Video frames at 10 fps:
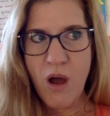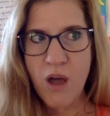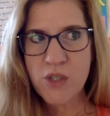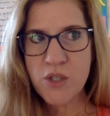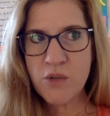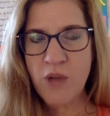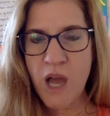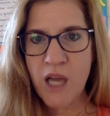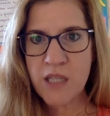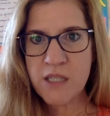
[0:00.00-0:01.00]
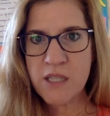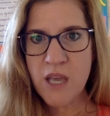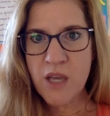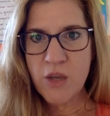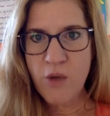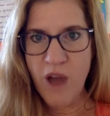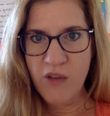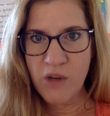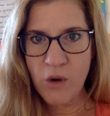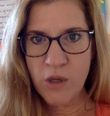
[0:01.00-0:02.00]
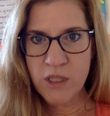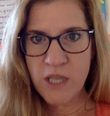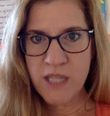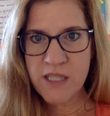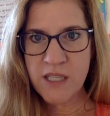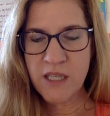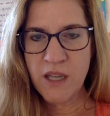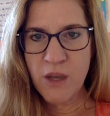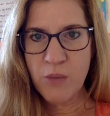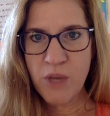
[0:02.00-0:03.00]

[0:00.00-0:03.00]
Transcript: Also, guys, you have an art lesson,